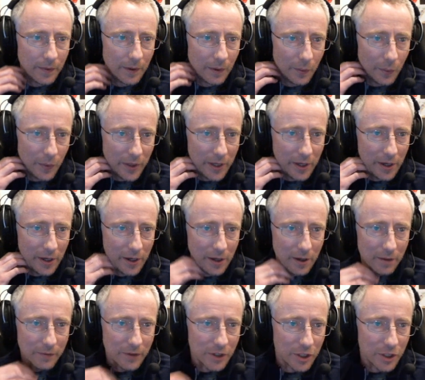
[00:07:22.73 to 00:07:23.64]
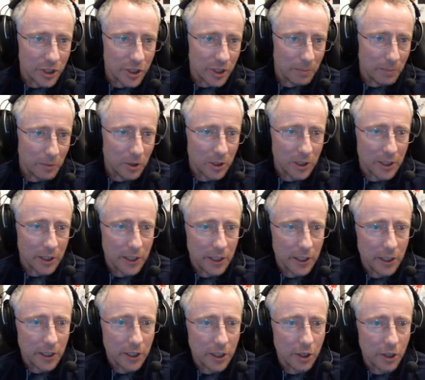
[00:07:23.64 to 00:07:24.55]
we have the
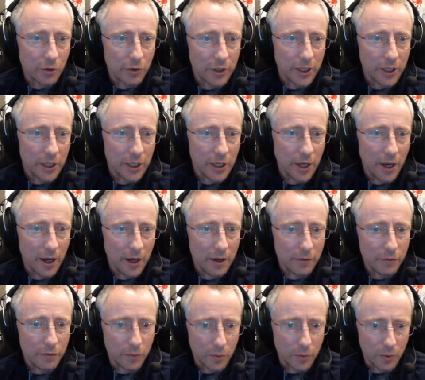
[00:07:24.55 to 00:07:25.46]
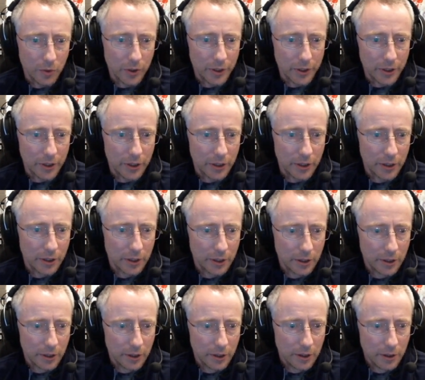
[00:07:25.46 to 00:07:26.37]
Shepherdly Green Hive Warden.
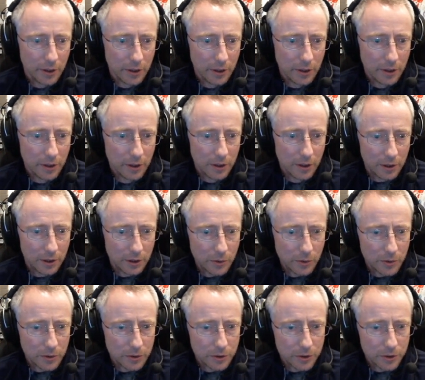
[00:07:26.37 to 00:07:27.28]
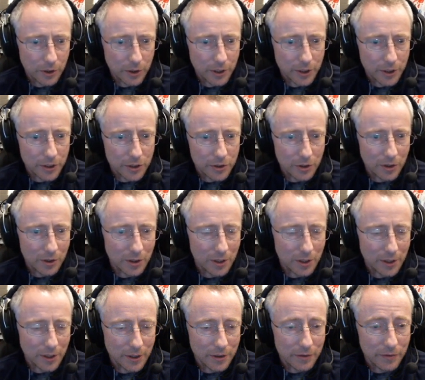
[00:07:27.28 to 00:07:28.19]
Logosarian Star
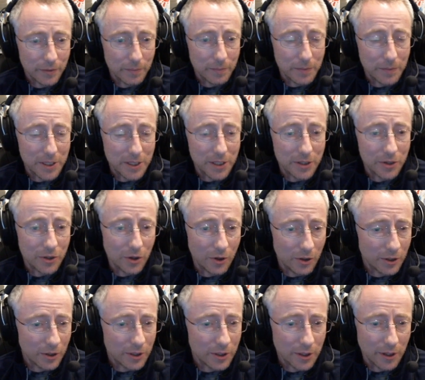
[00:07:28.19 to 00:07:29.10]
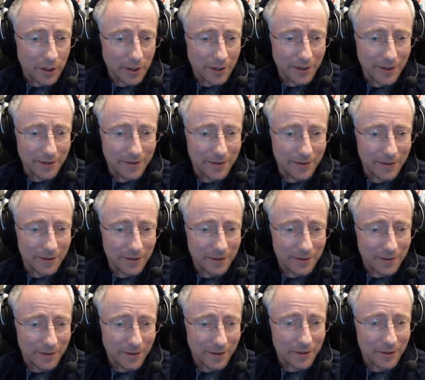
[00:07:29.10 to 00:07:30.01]
Alliance from Dark Tidings, and
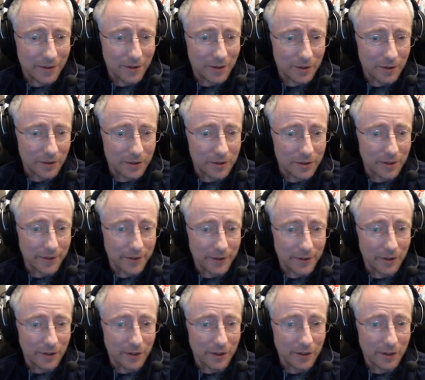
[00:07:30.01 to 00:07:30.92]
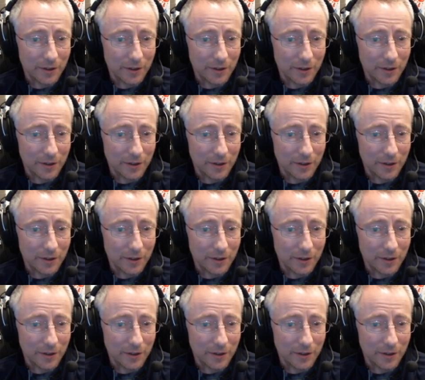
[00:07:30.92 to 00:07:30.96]
this actually looks like a